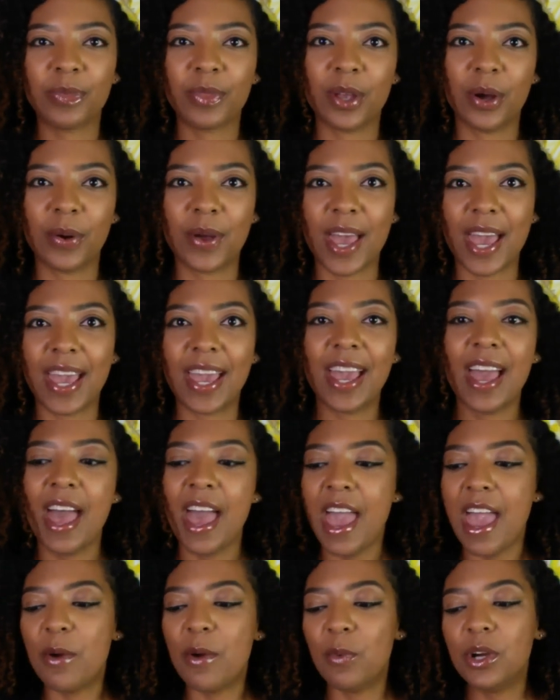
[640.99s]
Okay.
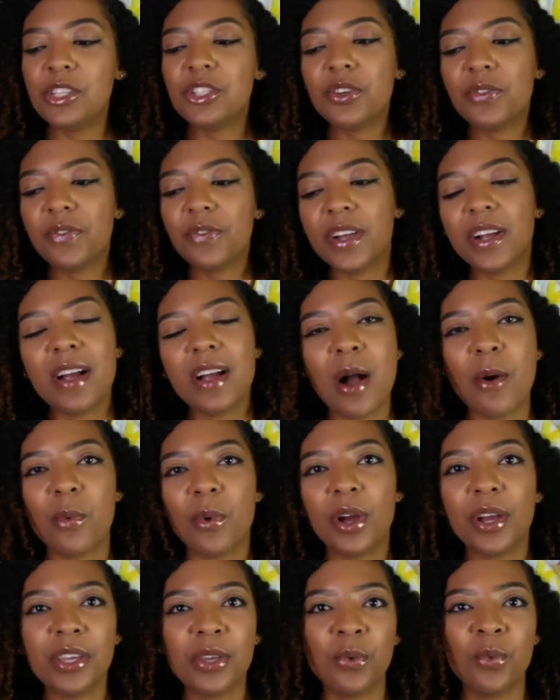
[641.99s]
And once you figure out
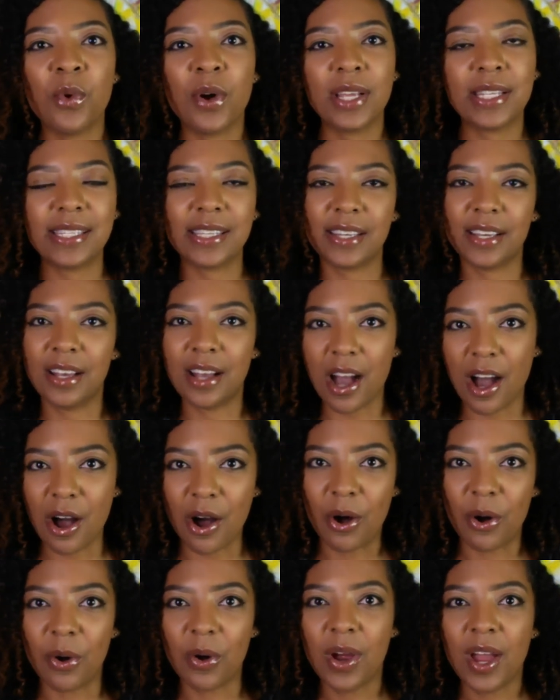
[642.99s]
where you want to
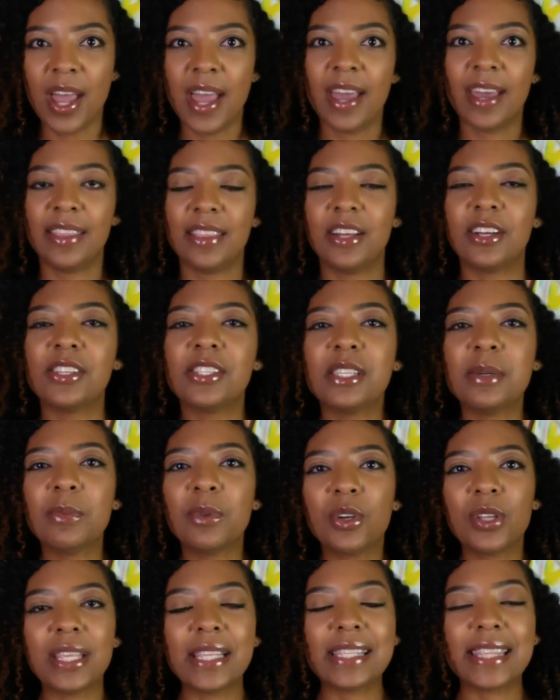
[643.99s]
go, there's
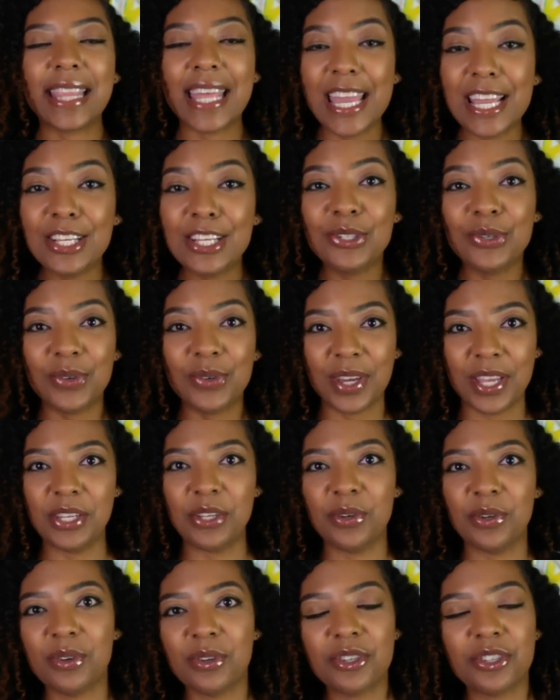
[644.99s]
some things you can
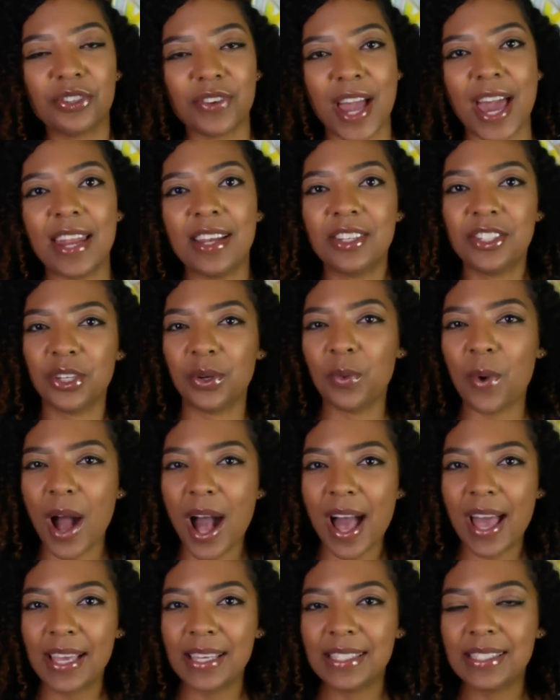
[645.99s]
do strategy
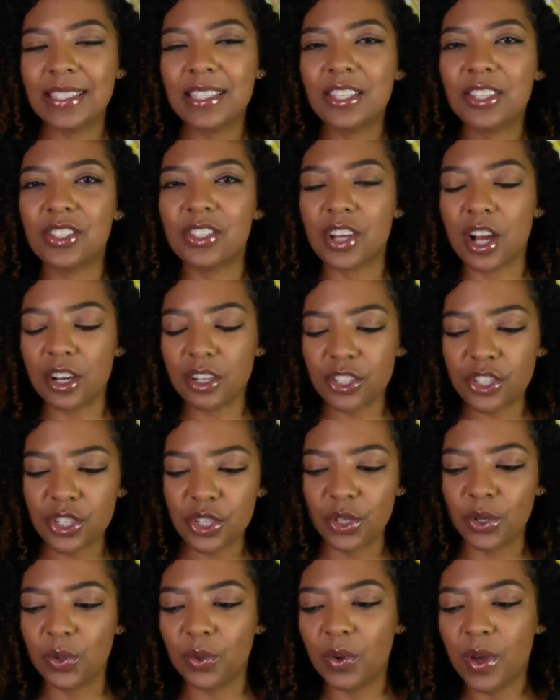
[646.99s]
wise to start
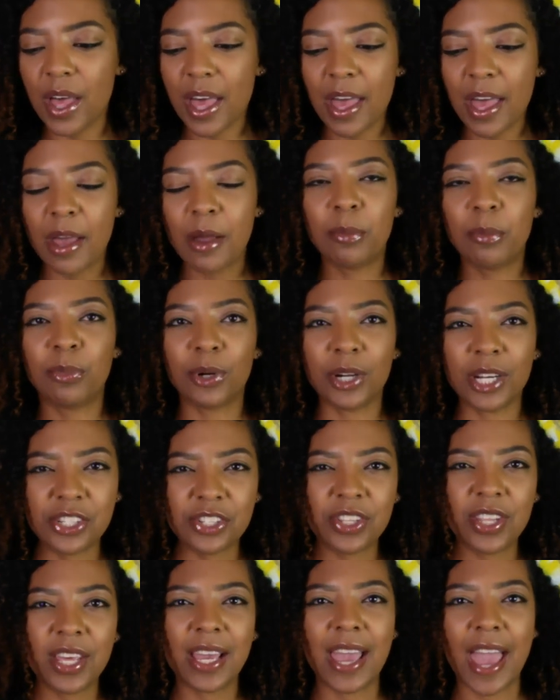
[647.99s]
to bridge
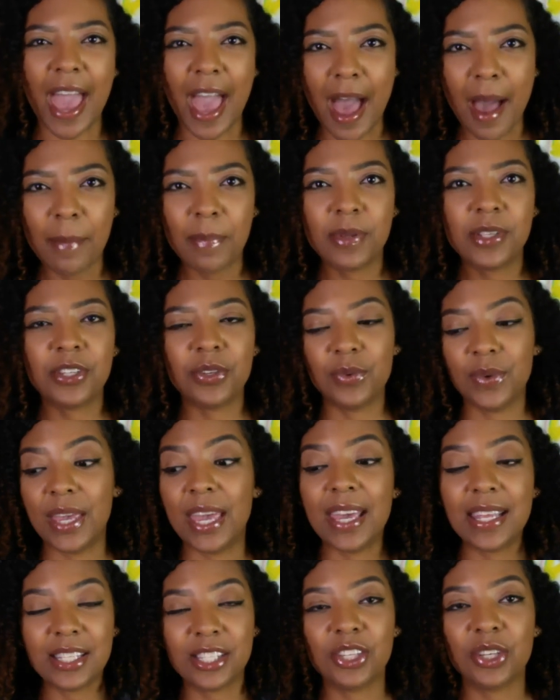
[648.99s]
the gap to
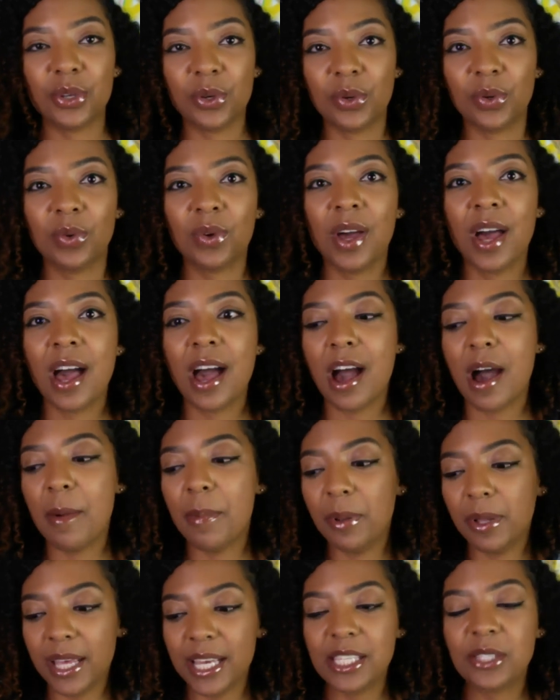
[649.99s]
get to a
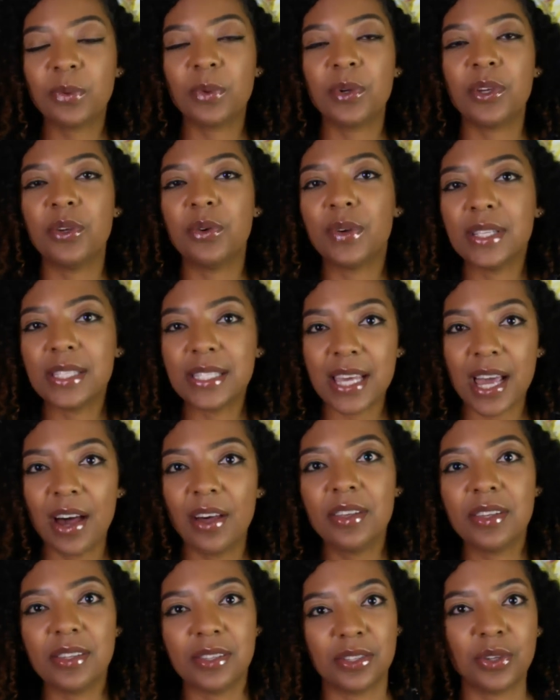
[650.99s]
place where you can tell
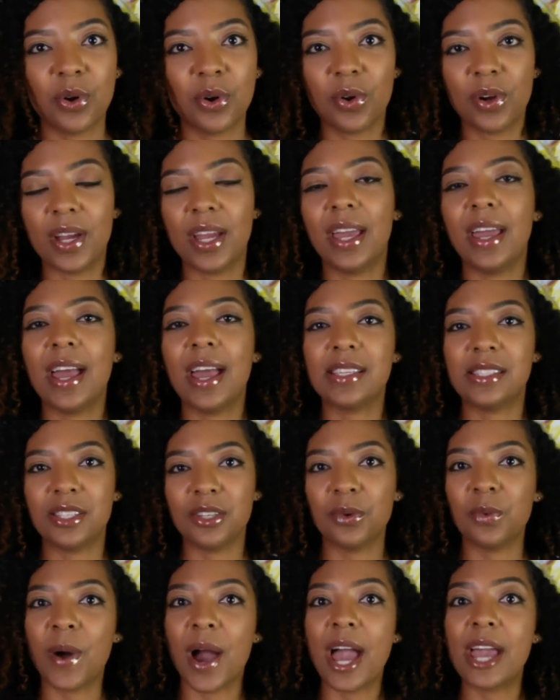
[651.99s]
the story as
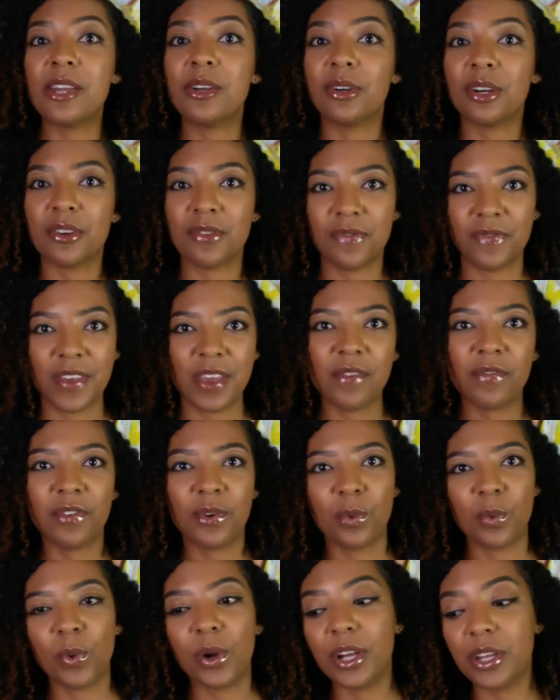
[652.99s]
to why you're a fit
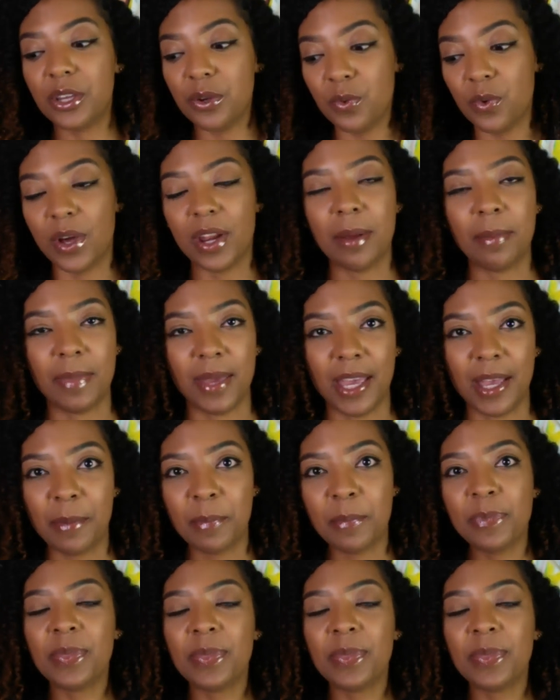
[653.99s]
for where you want to be.